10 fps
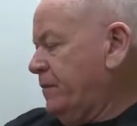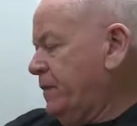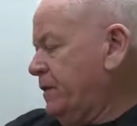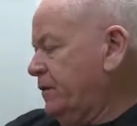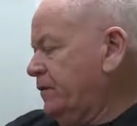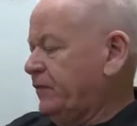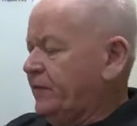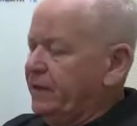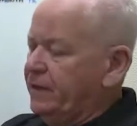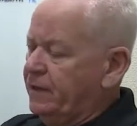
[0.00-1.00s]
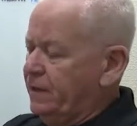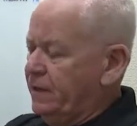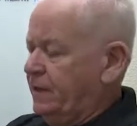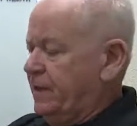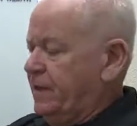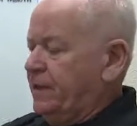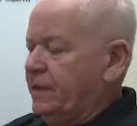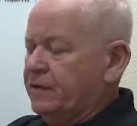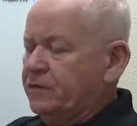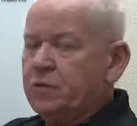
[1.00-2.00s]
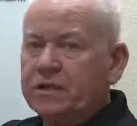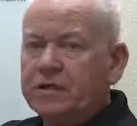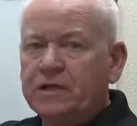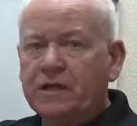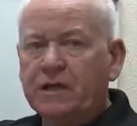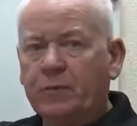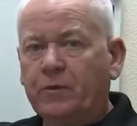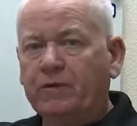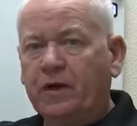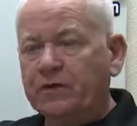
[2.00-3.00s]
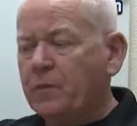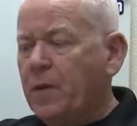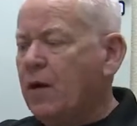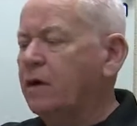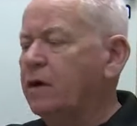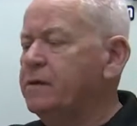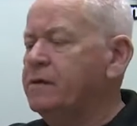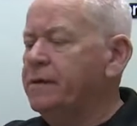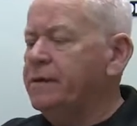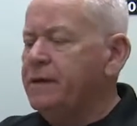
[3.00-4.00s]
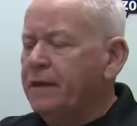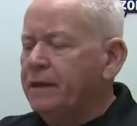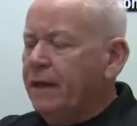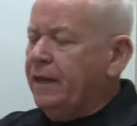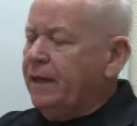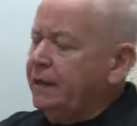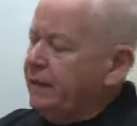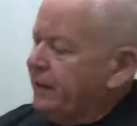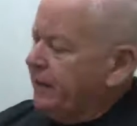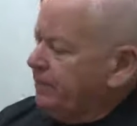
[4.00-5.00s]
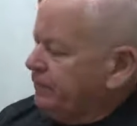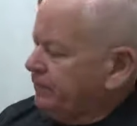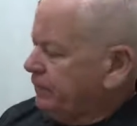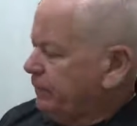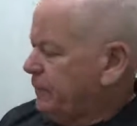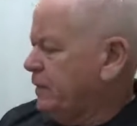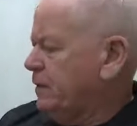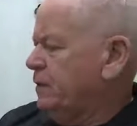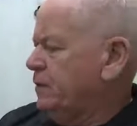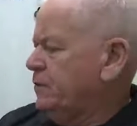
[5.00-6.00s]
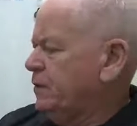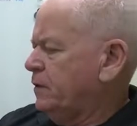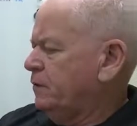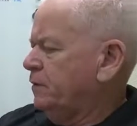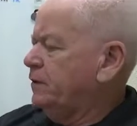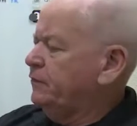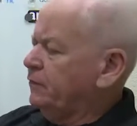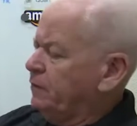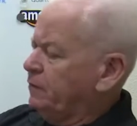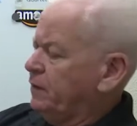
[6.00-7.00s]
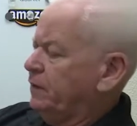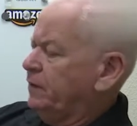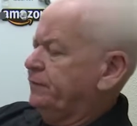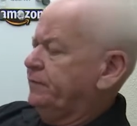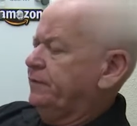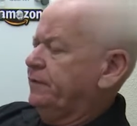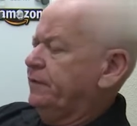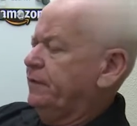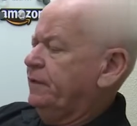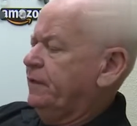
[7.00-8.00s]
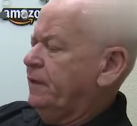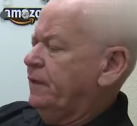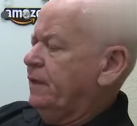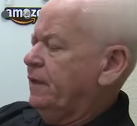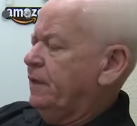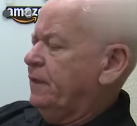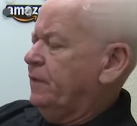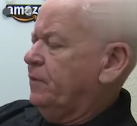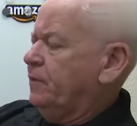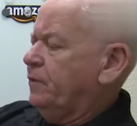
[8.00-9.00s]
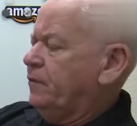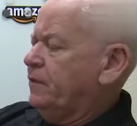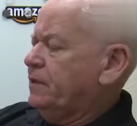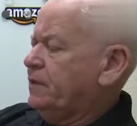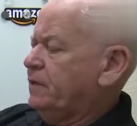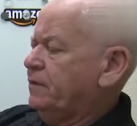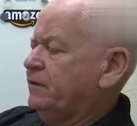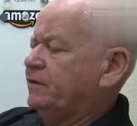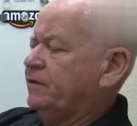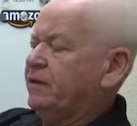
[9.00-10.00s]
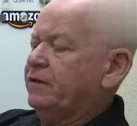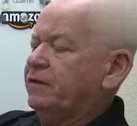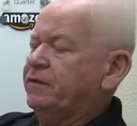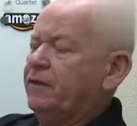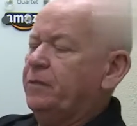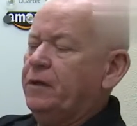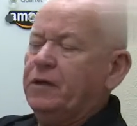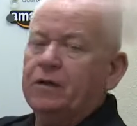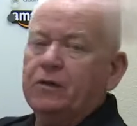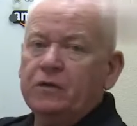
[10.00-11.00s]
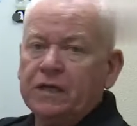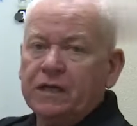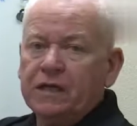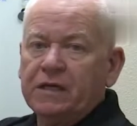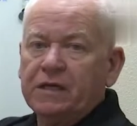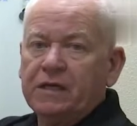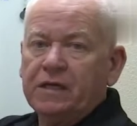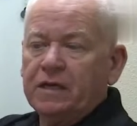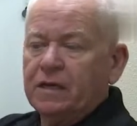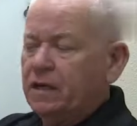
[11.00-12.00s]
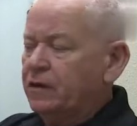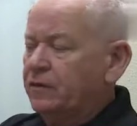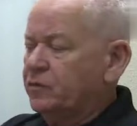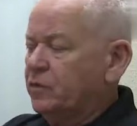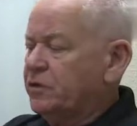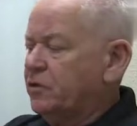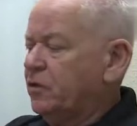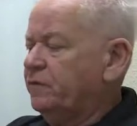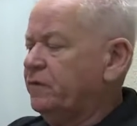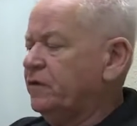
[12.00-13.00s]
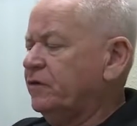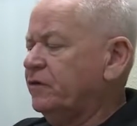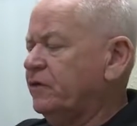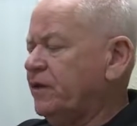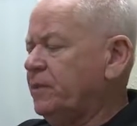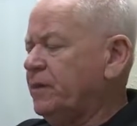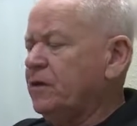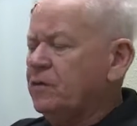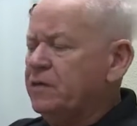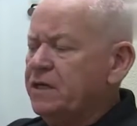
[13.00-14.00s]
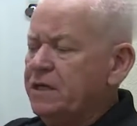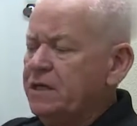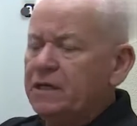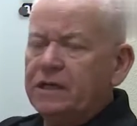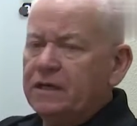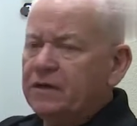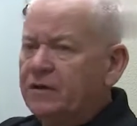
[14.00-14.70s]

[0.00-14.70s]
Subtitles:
is get a switch that provides power. And I'm trying to look at this, I don't have my glasses on, but right there it says PoE switch. So if it doesn't say PoE, it's